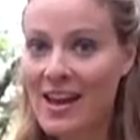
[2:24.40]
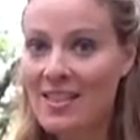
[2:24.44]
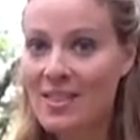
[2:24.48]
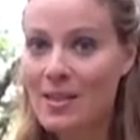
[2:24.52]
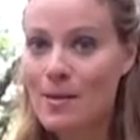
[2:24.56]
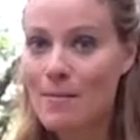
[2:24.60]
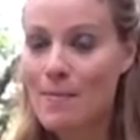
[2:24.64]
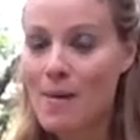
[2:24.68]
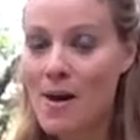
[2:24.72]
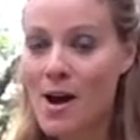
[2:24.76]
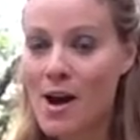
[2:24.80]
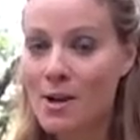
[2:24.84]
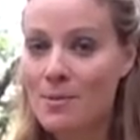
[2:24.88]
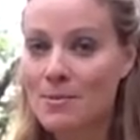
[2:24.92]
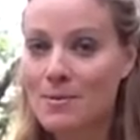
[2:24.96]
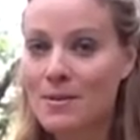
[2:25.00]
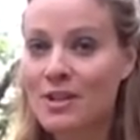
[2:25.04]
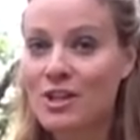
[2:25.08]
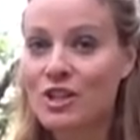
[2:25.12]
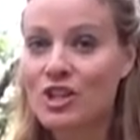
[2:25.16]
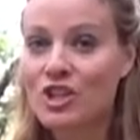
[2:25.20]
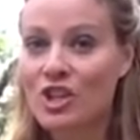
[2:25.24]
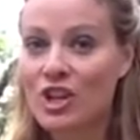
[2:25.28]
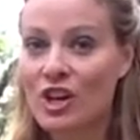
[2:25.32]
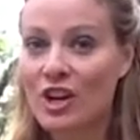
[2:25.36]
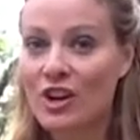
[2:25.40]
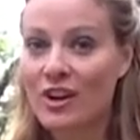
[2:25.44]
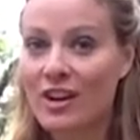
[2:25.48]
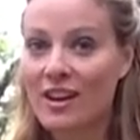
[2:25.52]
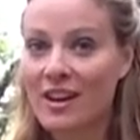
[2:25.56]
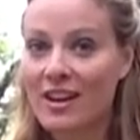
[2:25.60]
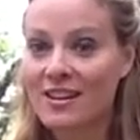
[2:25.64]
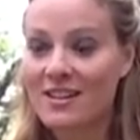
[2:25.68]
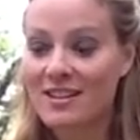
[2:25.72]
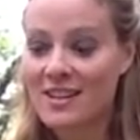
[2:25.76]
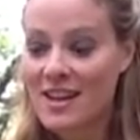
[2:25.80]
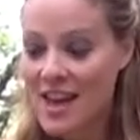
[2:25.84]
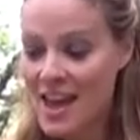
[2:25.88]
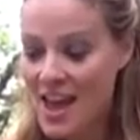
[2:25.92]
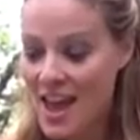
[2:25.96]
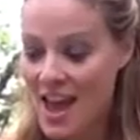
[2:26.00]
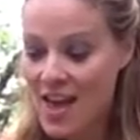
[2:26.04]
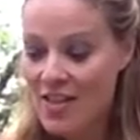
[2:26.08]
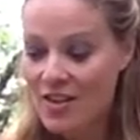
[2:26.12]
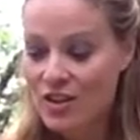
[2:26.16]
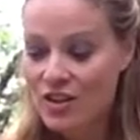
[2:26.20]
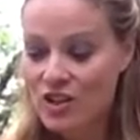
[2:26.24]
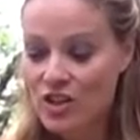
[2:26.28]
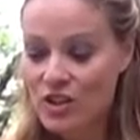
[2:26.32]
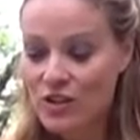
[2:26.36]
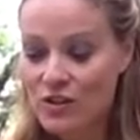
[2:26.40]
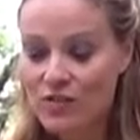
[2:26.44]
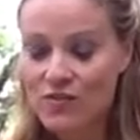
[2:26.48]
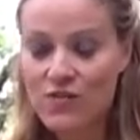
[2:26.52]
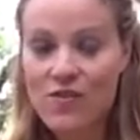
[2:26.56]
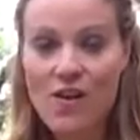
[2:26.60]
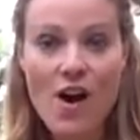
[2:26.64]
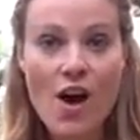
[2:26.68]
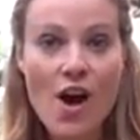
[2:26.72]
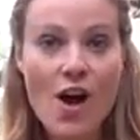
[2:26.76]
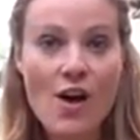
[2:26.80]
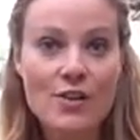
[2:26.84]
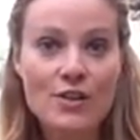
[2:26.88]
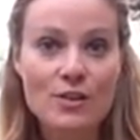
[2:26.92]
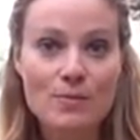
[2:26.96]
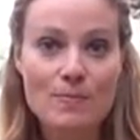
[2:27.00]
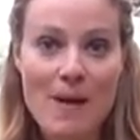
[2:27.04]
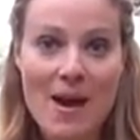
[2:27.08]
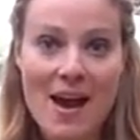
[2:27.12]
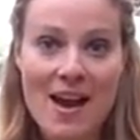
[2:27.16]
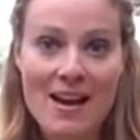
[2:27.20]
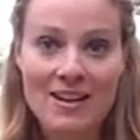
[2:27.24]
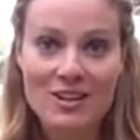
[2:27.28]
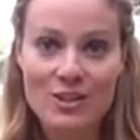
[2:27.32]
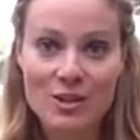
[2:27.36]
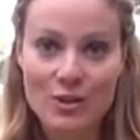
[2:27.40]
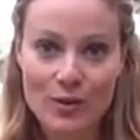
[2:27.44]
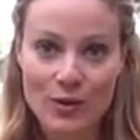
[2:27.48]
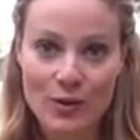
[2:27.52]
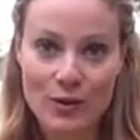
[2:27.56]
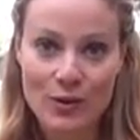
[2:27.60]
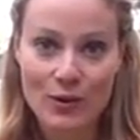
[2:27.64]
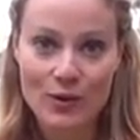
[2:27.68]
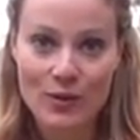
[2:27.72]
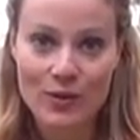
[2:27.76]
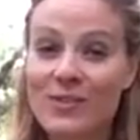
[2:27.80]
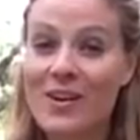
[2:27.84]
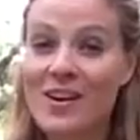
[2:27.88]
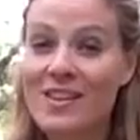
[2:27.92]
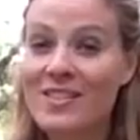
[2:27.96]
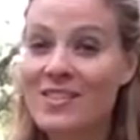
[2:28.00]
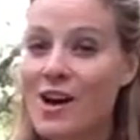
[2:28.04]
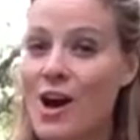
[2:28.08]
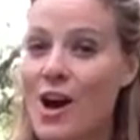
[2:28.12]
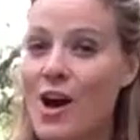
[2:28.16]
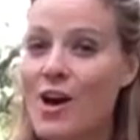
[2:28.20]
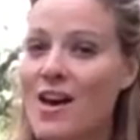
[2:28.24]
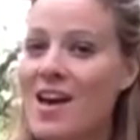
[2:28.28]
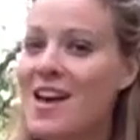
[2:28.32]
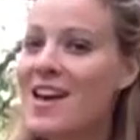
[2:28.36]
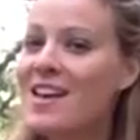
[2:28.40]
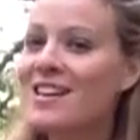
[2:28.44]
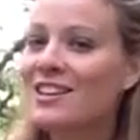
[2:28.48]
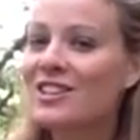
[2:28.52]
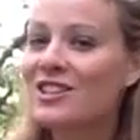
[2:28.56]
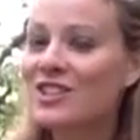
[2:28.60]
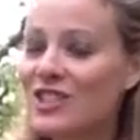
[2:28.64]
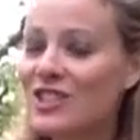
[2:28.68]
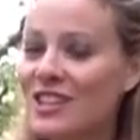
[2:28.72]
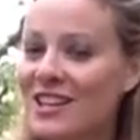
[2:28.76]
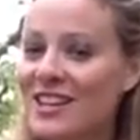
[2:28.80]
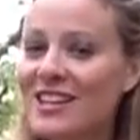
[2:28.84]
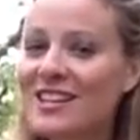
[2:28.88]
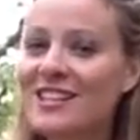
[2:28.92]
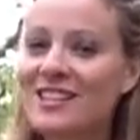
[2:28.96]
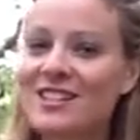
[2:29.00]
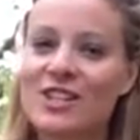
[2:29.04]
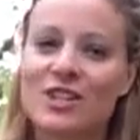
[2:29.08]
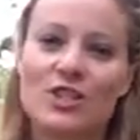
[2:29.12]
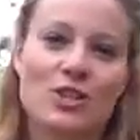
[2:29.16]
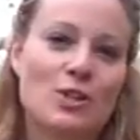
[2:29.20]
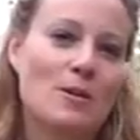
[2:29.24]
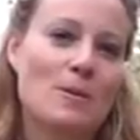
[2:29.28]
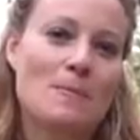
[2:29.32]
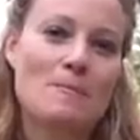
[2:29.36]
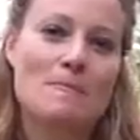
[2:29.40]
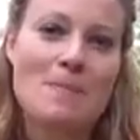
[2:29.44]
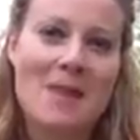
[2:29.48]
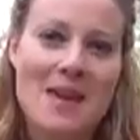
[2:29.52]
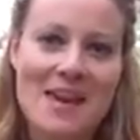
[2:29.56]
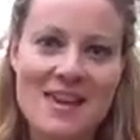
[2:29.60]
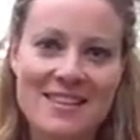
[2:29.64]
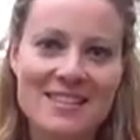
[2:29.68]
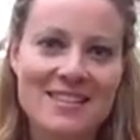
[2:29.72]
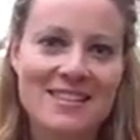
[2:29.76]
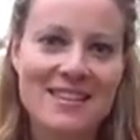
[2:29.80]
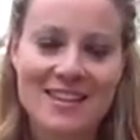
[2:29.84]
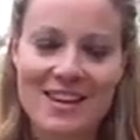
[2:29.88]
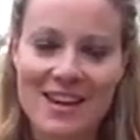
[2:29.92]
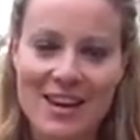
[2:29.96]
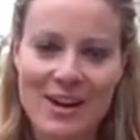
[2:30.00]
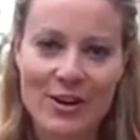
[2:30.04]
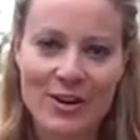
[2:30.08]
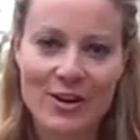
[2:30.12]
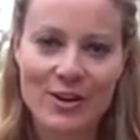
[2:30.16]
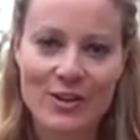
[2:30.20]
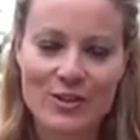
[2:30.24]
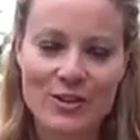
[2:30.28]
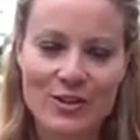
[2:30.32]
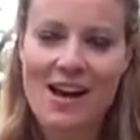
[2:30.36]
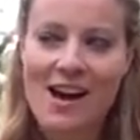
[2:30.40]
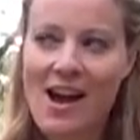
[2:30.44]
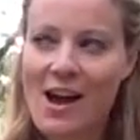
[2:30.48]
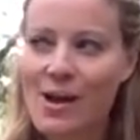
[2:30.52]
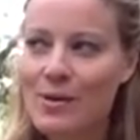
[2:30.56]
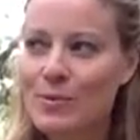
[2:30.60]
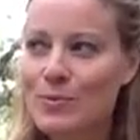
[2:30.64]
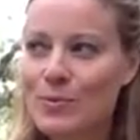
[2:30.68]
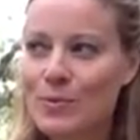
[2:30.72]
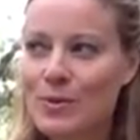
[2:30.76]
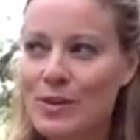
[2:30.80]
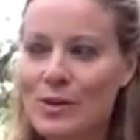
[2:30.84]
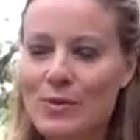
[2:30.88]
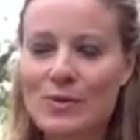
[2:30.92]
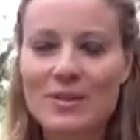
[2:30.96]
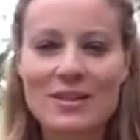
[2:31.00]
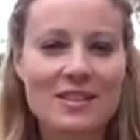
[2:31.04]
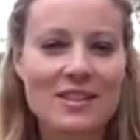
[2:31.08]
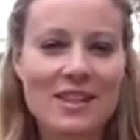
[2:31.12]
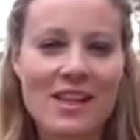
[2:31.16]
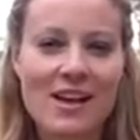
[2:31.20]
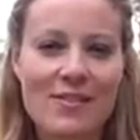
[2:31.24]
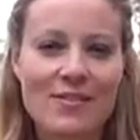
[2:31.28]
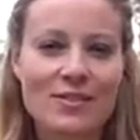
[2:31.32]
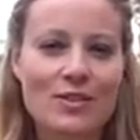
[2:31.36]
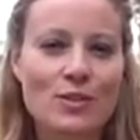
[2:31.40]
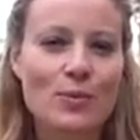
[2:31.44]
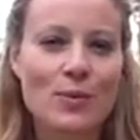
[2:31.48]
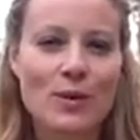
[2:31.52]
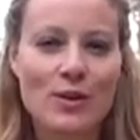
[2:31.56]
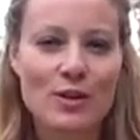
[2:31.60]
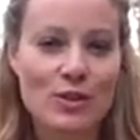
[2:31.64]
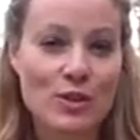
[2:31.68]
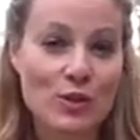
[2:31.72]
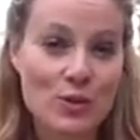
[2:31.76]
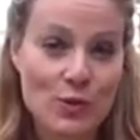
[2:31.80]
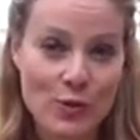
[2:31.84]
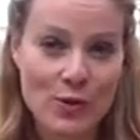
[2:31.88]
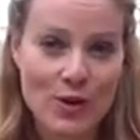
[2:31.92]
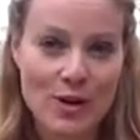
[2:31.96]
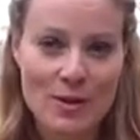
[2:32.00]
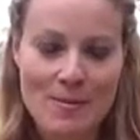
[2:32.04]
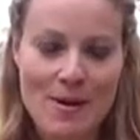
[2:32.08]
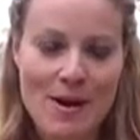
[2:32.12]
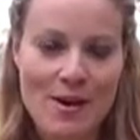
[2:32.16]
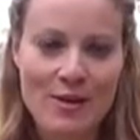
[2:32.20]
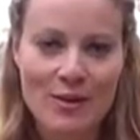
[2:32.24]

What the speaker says: in the bottom of the chariot, and then she falls back to earth. I thought, she is such an amazing character. I really would love to write a story about